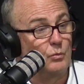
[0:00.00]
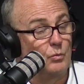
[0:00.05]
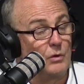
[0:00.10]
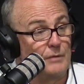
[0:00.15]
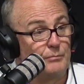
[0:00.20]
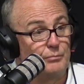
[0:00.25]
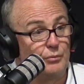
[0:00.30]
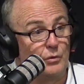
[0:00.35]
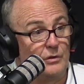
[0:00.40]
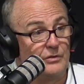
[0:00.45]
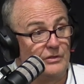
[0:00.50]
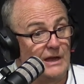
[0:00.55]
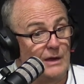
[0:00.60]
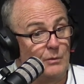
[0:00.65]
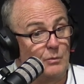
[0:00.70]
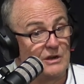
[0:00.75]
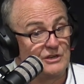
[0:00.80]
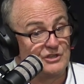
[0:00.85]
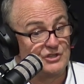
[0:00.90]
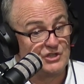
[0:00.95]
At one point,
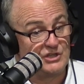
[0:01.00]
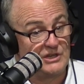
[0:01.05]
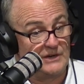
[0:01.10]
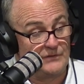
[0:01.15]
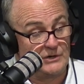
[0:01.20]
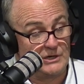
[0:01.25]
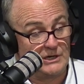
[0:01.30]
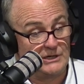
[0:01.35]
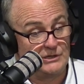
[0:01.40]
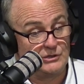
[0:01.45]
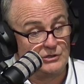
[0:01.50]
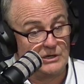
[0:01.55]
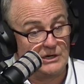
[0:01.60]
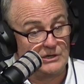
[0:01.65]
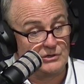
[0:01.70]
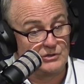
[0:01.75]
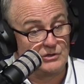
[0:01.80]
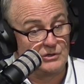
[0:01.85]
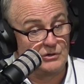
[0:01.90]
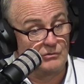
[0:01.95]
they won 17
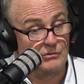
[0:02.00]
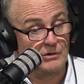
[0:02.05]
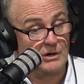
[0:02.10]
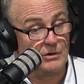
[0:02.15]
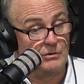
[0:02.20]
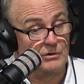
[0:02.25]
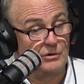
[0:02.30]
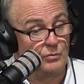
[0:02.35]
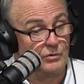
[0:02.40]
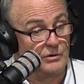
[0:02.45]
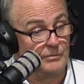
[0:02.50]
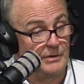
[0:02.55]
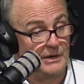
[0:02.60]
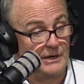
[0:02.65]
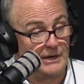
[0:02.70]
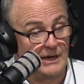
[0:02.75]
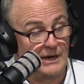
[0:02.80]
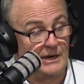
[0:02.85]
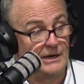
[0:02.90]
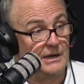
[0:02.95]
tests in a row, and it would have
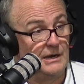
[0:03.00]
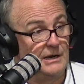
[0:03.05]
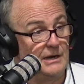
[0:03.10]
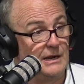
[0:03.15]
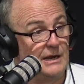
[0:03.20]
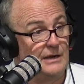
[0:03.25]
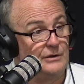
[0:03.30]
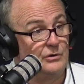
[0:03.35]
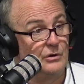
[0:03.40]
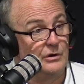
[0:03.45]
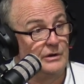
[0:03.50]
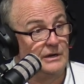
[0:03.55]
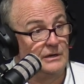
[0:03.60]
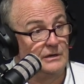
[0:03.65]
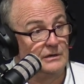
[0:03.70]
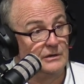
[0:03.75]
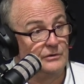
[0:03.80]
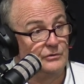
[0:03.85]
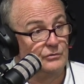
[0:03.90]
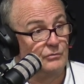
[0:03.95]
been 18 had not
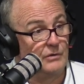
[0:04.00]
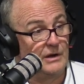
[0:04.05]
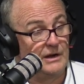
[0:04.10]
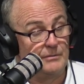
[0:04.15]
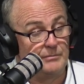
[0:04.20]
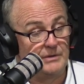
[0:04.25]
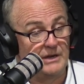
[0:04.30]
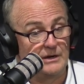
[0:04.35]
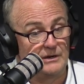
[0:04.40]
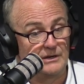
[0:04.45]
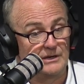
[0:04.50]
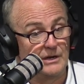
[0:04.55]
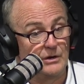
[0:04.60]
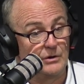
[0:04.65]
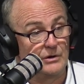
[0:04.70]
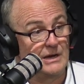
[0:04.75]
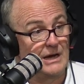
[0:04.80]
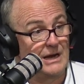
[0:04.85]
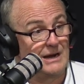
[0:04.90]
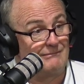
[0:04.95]
England ran them down in
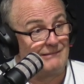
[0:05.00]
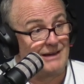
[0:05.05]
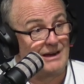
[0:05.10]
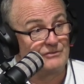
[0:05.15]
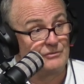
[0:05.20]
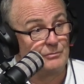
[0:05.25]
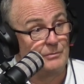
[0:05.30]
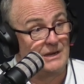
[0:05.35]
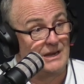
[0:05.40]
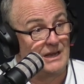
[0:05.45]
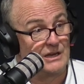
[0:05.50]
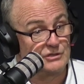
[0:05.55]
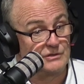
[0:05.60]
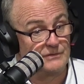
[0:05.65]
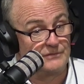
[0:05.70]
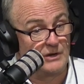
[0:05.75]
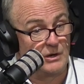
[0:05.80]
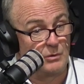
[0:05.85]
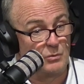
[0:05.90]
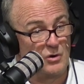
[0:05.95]
Calcutta after being asked
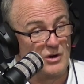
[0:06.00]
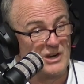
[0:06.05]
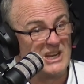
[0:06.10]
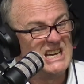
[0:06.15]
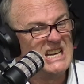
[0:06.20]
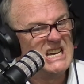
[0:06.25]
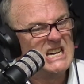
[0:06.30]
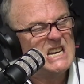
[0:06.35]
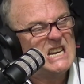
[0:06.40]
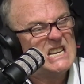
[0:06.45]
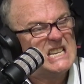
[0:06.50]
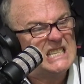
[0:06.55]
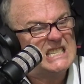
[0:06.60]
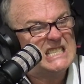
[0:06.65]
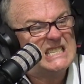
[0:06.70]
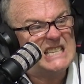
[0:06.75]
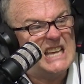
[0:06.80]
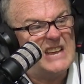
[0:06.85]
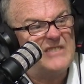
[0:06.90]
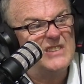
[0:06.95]
to follow on.
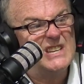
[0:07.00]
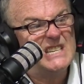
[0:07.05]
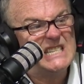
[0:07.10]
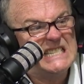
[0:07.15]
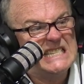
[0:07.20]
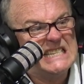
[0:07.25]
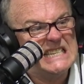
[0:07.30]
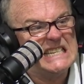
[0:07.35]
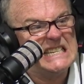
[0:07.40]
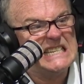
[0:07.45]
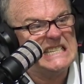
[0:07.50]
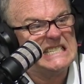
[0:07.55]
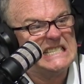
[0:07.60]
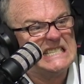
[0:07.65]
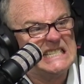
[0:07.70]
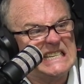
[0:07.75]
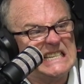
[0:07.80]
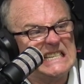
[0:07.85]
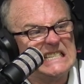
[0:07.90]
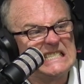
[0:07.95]

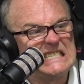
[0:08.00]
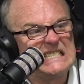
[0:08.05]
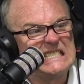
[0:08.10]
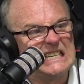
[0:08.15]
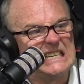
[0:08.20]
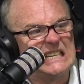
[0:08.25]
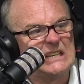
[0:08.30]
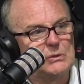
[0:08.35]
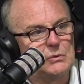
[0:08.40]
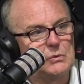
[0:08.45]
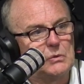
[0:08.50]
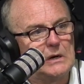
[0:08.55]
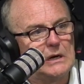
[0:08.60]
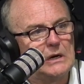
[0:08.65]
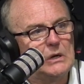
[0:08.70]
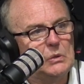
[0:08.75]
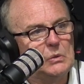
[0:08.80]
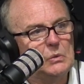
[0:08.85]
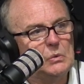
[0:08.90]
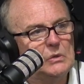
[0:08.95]
17 tests in a
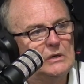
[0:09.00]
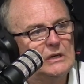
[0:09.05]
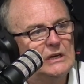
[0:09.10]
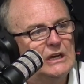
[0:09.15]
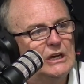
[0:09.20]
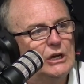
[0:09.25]
row.